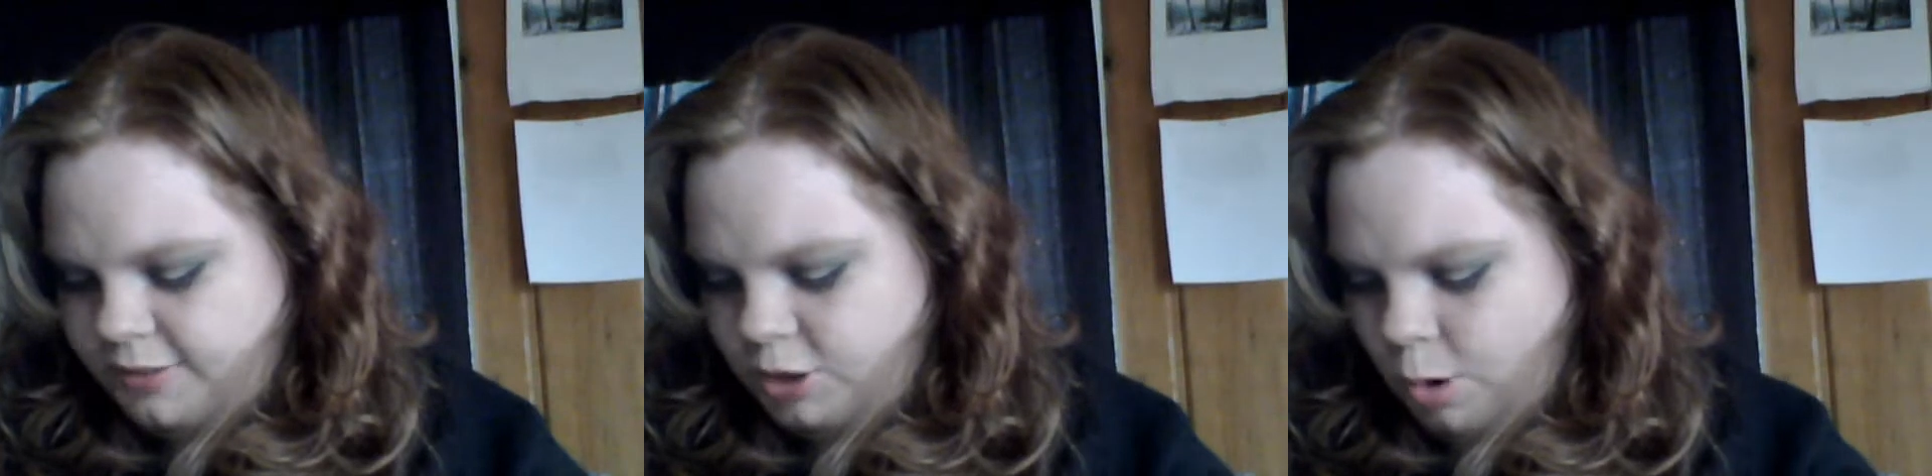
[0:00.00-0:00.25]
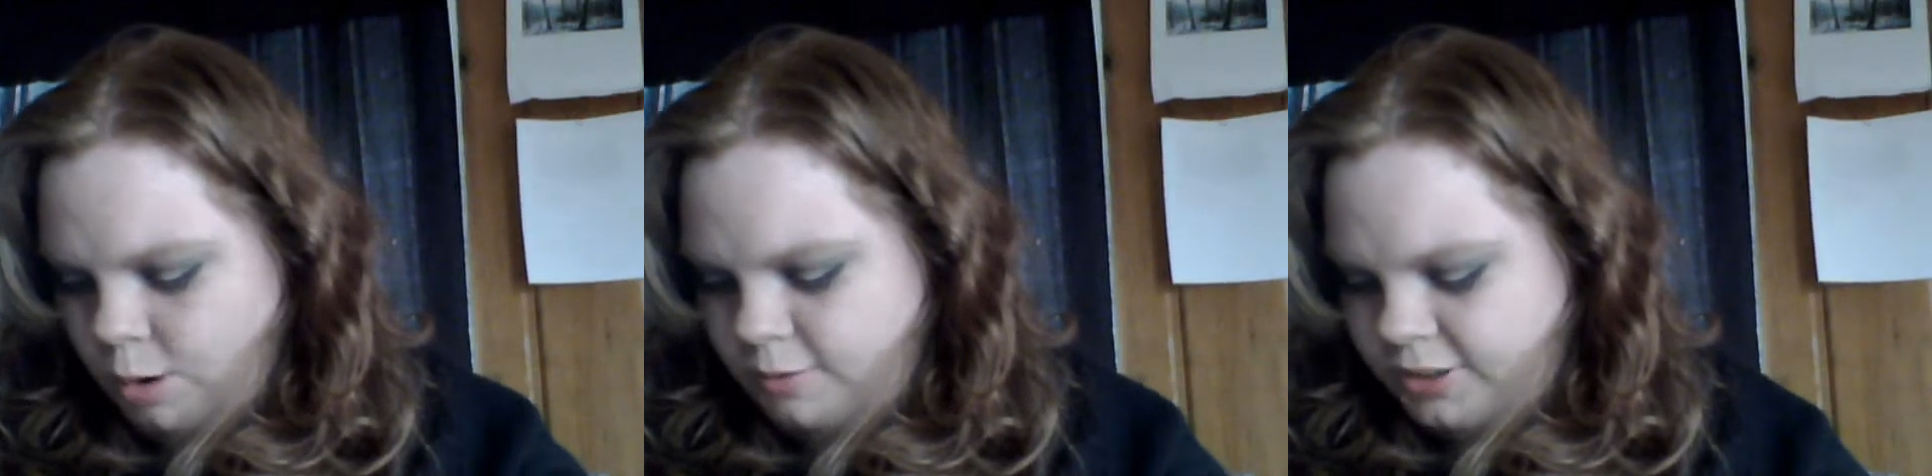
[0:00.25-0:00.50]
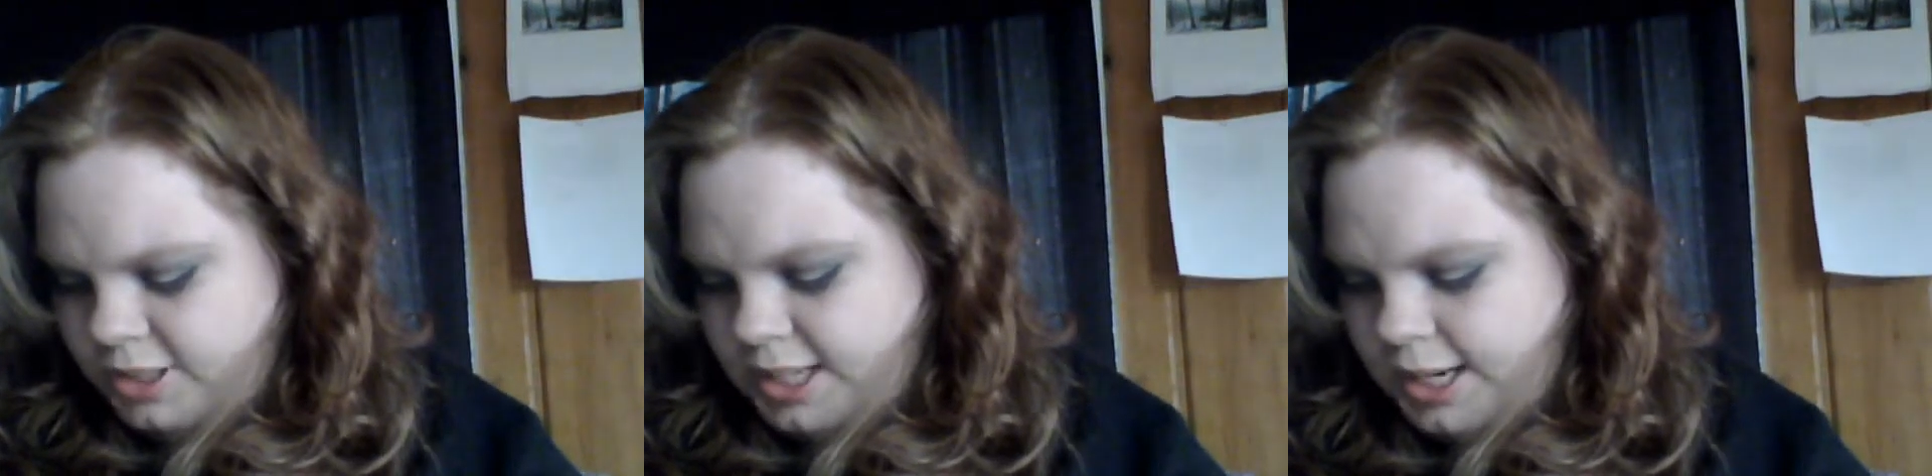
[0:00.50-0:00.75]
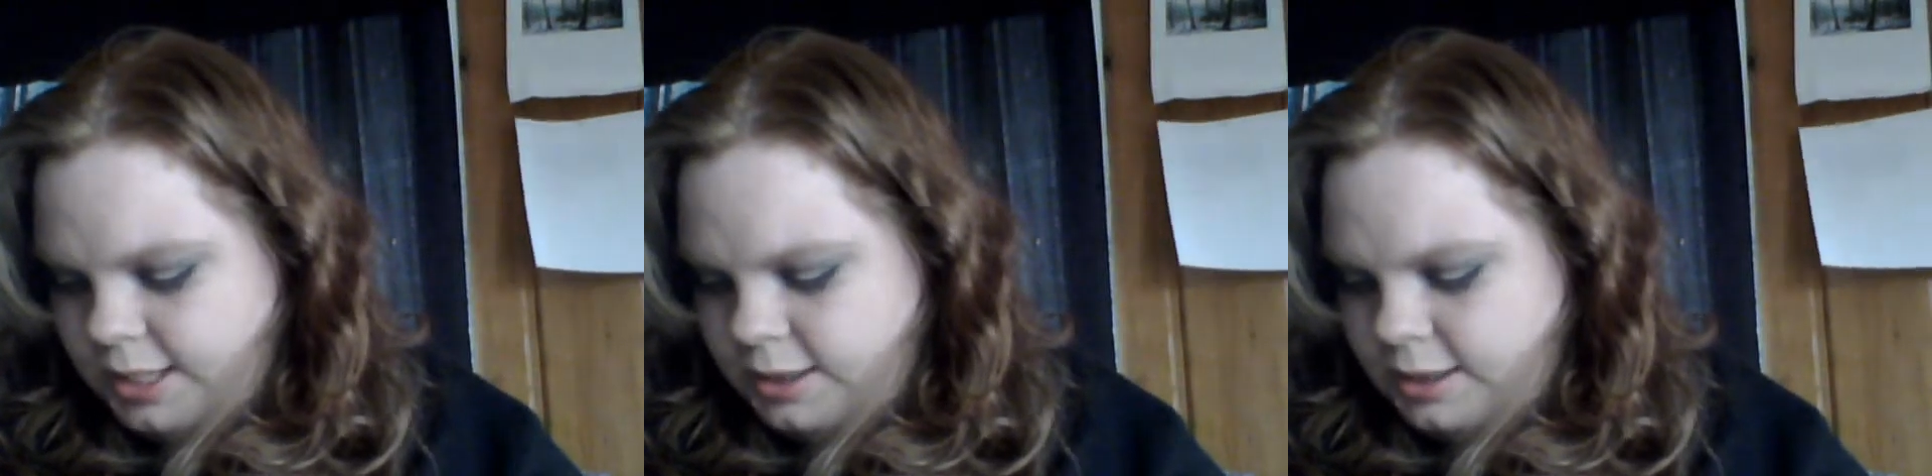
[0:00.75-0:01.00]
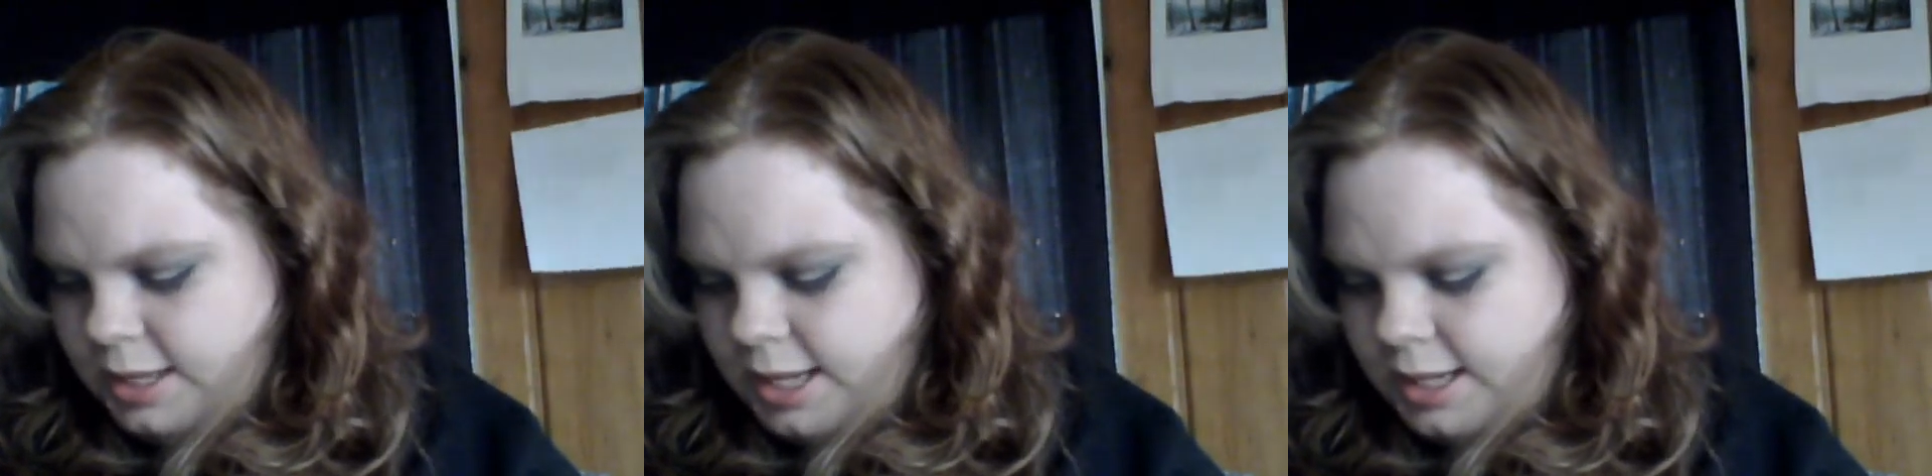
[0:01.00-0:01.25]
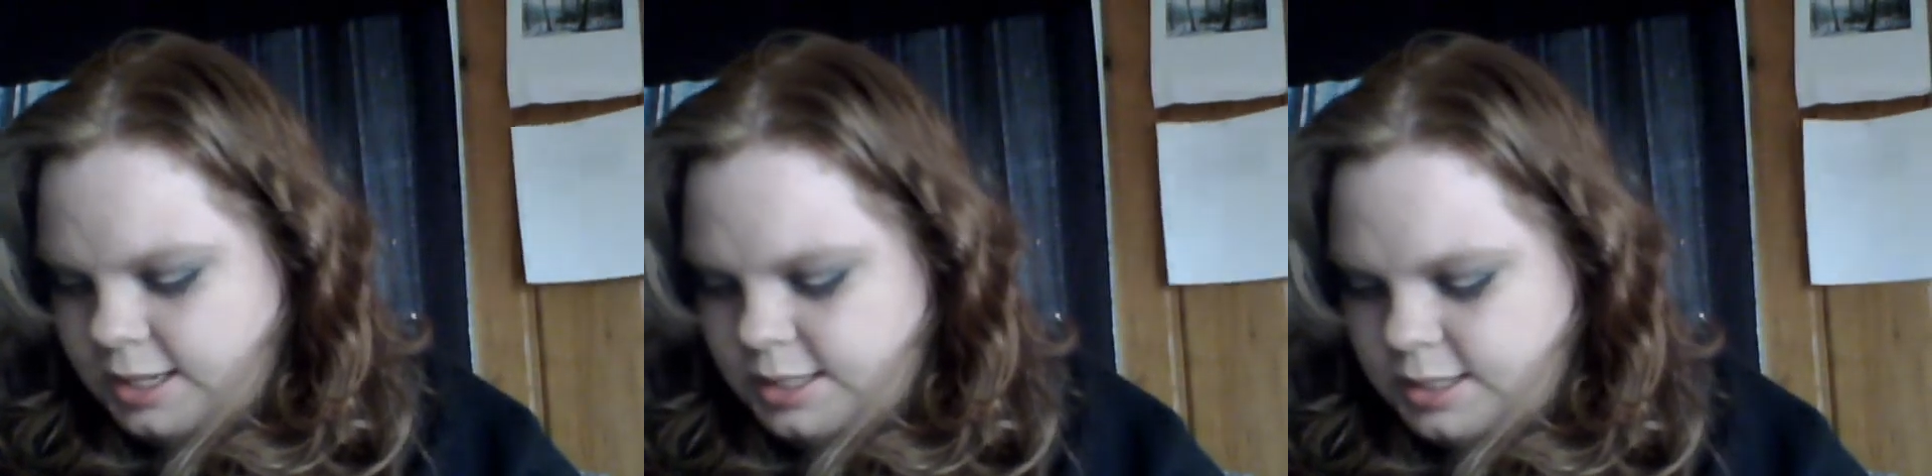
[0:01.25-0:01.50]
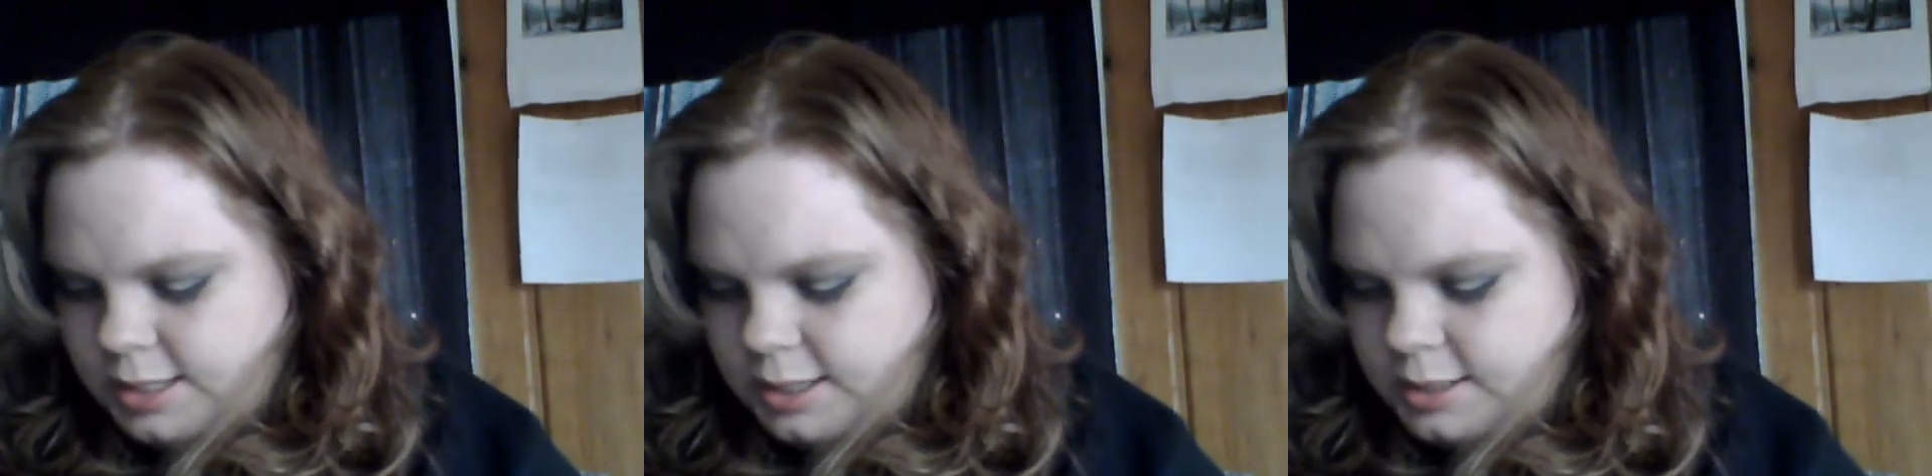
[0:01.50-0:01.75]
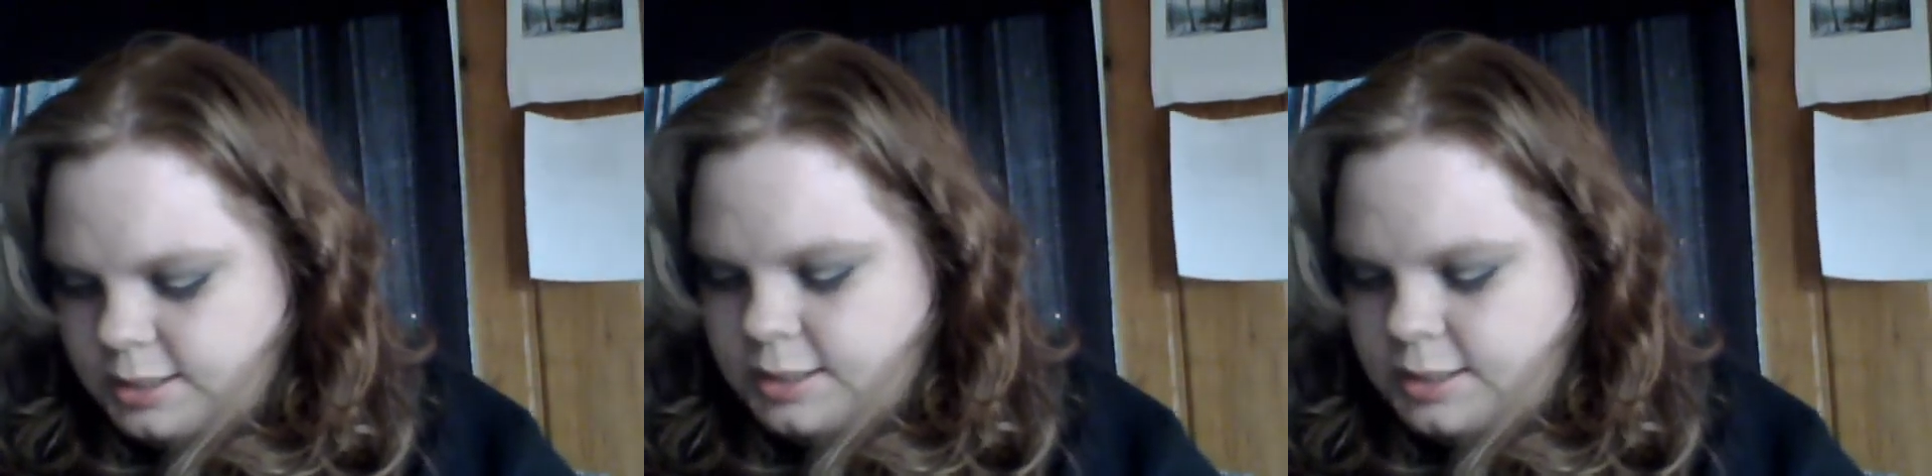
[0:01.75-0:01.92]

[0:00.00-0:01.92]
if you over-tighten things,